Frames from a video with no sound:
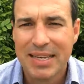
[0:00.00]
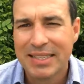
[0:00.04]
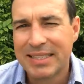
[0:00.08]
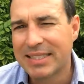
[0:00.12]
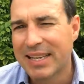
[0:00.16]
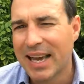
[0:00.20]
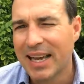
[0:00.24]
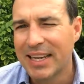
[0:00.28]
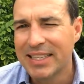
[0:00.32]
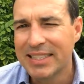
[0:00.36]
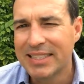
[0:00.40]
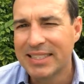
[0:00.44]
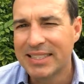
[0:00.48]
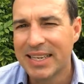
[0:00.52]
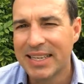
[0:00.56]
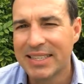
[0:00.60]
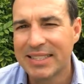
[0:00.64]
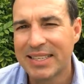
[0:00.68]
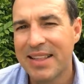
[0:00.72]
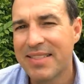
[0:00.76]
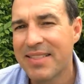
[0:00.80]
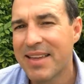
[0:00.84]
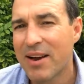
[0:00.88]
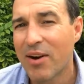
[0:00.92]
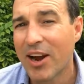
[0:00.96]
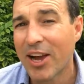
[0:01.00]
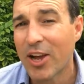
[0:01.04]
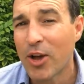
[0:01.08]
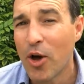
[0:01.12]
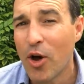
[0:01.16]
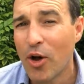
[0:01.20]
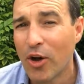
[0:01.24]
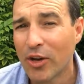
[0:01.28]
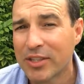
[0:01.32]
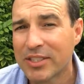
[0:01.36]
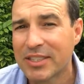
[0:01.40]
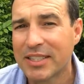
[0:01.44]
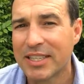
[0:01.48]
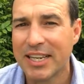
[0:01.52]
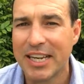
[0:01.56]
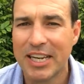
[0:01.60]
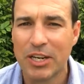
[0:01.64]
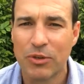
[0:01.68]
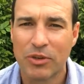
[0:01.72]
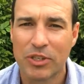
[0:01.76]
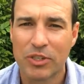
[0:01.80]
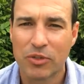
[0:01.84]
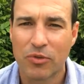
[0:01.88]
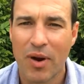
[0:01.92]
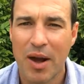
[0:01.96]
Scully says there are constant
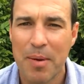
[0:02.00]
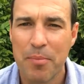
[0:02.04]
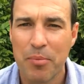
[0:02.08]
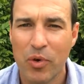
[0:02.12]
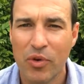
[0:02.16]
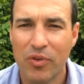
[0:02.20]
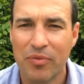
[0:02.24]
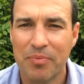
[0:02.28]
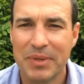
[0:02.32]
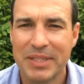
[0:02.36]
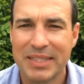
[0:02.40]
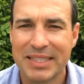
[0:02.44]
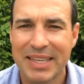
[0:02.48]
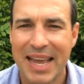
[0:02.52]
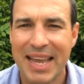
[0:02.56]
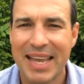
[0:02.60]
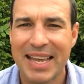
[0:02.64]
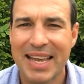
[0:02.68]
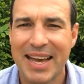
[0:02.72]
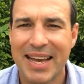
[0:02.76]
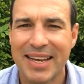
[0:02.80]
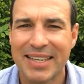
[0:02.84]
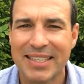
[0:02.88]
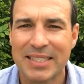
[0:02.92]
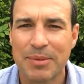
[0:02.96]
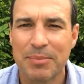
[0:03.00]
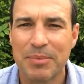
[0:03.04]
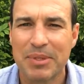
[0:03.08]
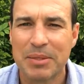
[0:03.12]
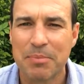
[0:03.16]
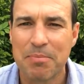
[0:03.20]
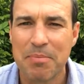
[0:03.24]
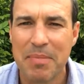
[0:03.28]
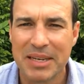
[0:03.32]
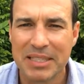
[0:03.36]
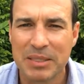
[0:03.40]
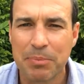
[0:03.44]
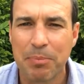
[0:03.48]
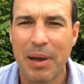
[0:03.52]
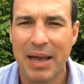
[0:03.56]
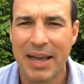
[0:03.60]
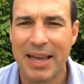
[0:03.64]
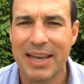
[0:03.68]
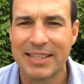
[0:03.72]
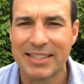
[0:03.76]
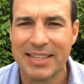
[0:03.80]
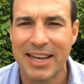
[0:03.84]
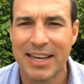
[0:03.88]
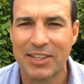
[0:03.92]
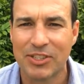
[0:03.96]
interest rate movements and customers must
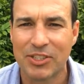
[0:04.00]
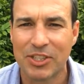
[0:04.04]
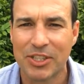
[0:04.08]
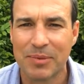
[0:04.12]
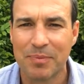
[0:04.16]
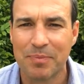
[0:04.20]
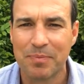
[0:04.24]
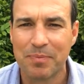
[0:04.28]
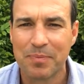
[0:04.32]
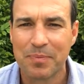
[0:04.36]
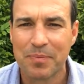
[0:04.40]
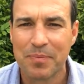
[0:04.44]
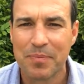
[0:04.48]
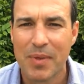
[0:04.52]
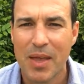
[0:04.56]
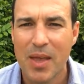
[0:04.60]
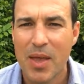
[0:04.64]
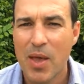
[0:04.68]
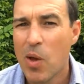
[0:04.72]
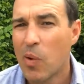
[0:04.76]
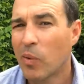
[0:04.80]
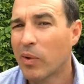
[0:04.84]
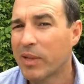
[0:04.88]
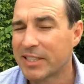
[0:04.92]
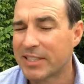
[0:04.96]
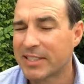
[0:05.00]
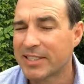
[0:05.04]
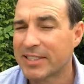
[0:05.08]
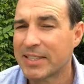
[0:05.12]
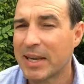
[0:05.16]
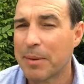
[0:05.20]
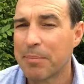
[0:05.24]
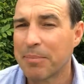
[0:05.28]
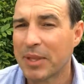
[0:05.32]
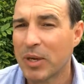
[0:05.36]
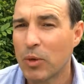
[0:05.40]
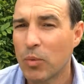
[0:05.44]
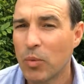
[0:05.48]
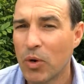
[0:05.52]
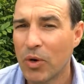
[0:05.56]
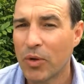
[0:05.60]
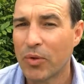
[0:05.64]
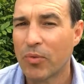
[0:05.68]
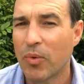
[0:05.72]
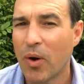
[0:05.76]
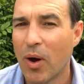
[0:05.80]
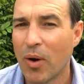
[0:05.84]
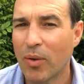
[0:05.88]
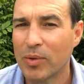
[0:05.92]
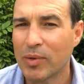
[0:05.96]
pay attention. Well, that's something
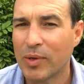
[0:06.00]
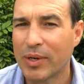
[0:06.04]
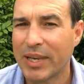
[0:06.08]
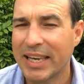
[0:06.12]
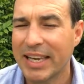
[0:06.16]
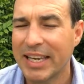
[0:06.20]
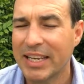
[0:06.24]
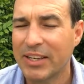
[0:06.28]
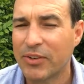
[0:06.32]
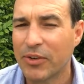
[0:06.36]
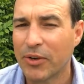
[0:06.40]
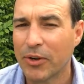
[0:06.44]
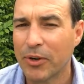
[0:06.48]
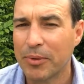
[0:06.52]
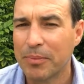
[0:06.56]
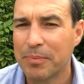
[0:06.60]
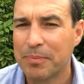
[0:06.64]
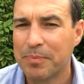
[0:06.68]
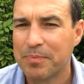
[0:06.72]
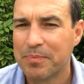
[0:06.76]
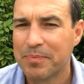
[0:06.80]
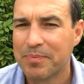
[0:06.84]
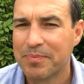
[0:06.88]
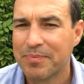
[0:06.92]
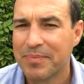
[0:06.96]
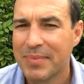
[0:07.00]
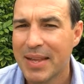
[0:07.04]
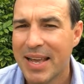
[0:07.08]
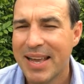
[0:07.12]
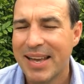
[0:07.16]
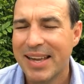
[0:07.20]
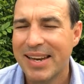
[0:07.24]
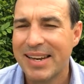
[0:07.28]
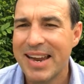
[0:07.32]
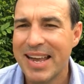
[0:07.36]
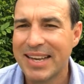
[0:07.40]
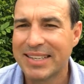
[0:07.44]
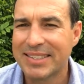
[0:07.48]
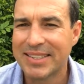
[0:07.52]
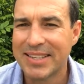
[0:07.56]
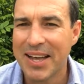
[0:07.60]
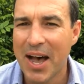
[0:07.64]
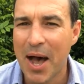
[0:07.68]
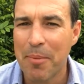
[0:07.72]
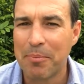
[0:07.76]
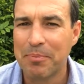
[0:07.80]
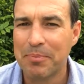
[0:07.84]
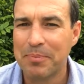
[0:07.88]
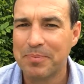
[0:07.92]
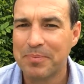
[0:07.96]
worthwhile looking into. Next
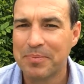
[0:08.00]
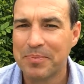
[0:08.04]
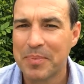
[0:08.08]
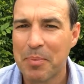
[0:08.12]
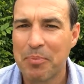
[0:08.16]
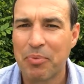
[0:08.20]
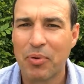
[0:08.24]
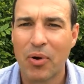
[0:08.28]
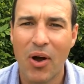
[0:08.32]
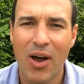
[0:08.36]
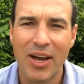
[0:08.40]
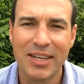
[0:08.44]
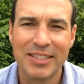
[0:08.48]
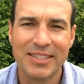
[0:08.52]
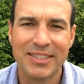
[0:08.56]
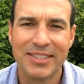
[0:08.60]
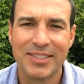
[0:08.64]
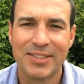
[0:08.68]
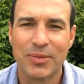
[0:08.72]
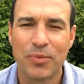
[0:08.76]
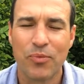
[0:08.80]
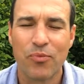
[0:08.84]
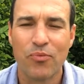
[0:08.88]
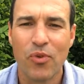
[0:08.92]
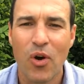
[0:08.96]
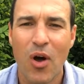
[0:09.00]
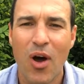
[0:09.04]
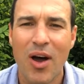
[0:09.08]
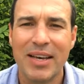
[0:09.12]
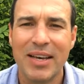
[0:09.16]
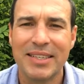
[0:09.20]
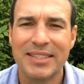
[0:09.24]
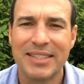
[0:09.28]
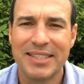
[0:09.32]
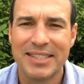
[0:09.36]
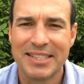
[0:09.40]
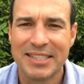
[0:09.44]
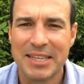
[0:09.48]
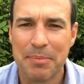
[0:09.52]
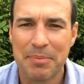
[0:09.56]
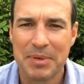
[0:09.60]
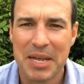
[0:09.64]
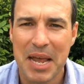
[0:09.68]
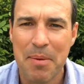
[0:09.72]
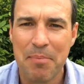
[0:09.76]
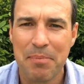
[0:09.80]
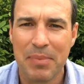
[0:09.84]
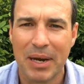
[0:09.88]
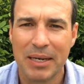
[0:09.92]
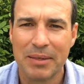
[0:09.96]
up, prices rise in
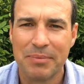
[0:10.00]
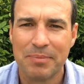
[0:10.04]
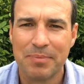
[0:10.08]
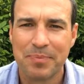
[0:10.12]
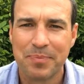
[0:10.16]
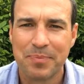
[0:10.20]
September.